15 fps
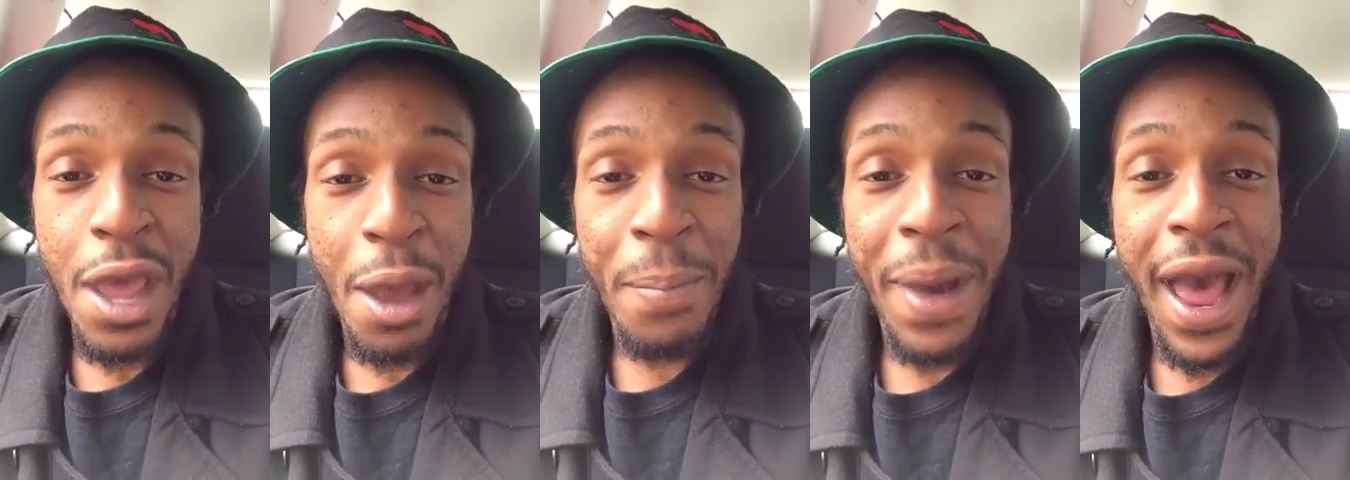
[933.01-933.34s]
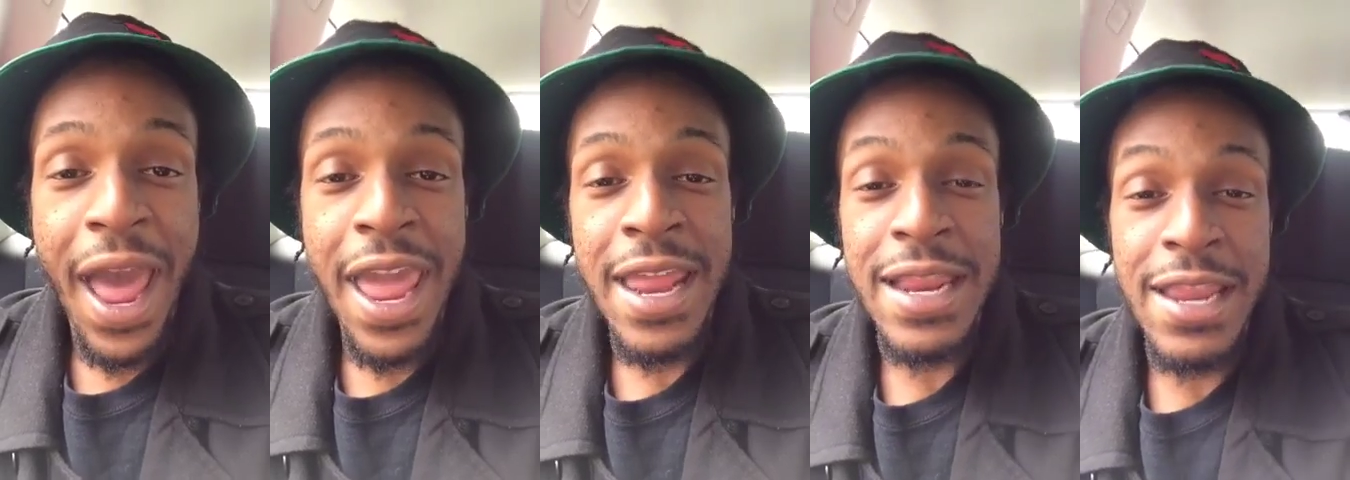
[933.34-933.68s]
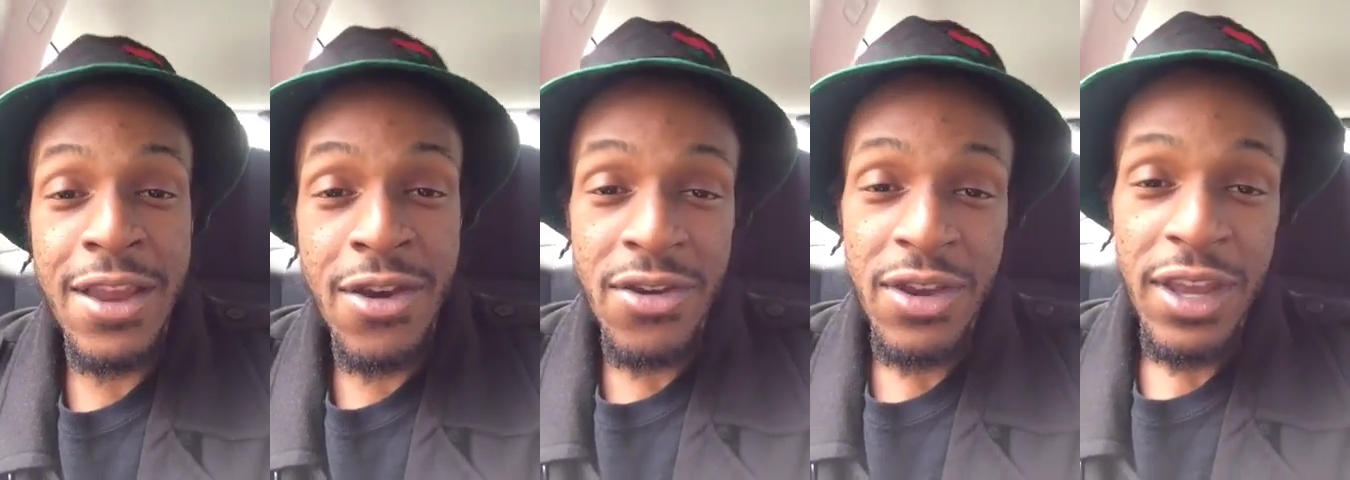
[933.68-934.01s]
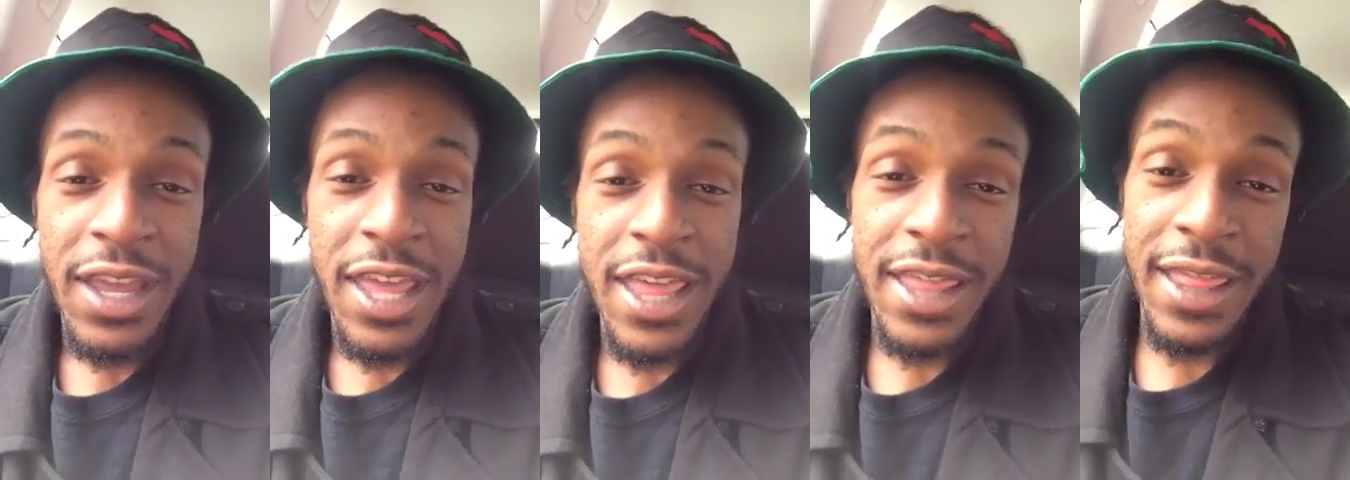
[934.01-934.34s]
a pioneer
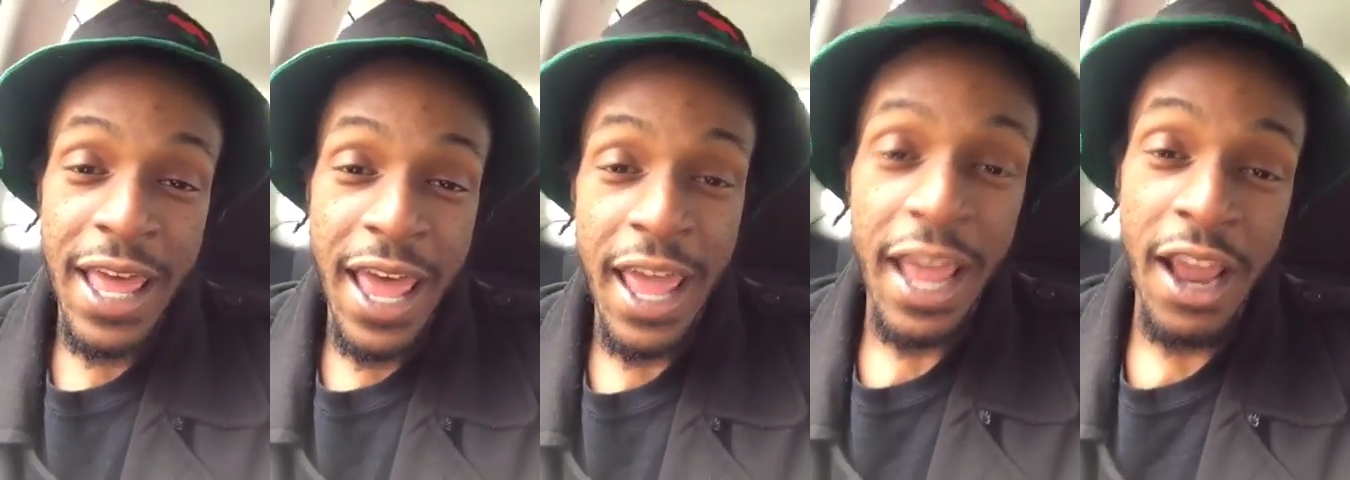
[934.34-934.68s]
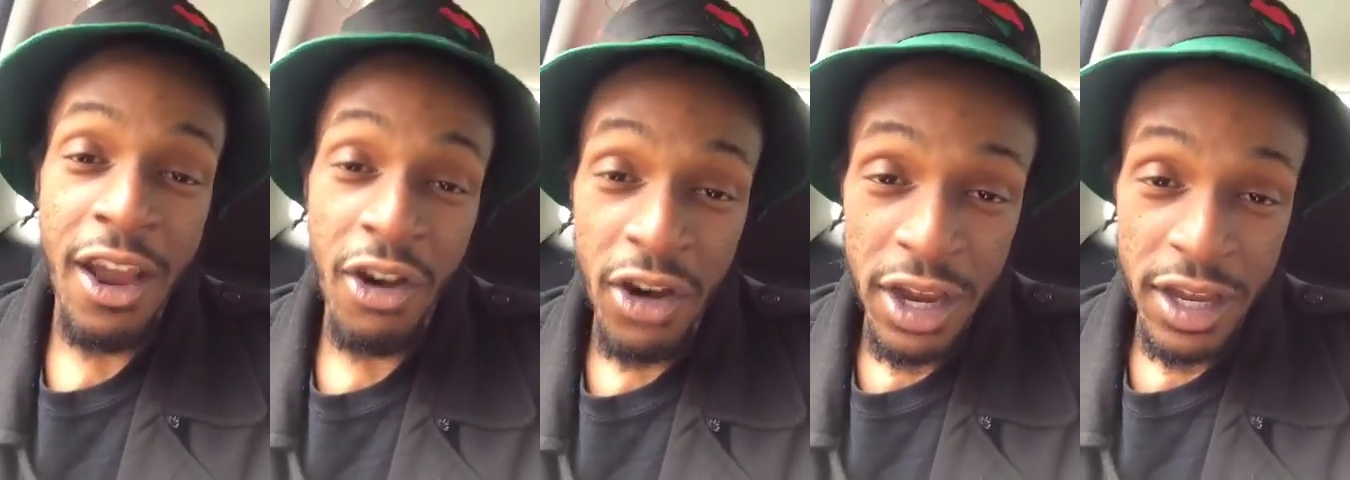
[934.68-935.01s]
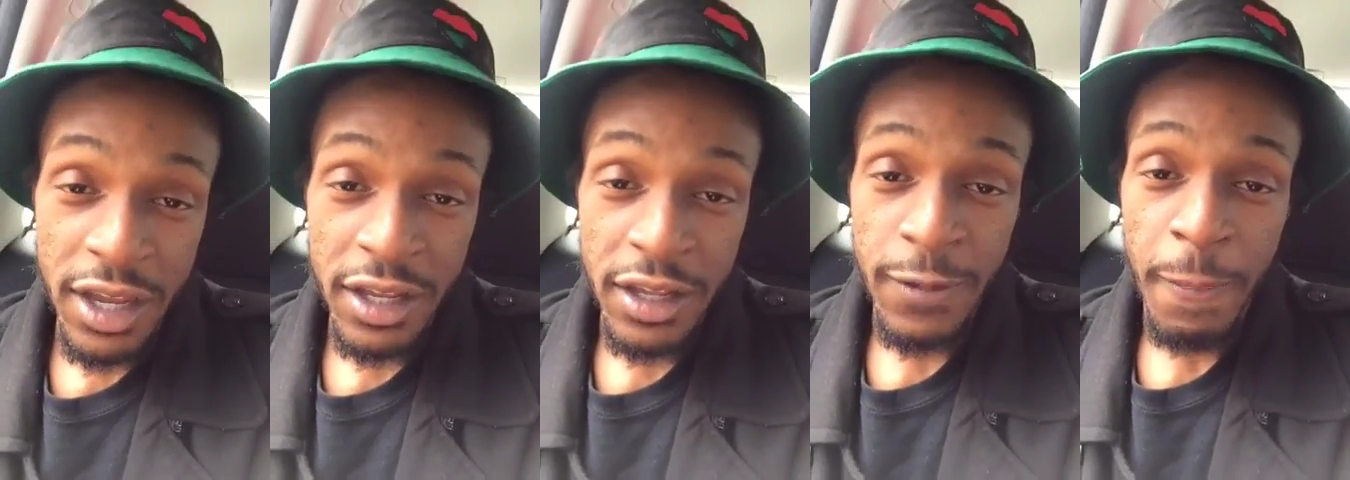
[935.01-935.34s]
in that area.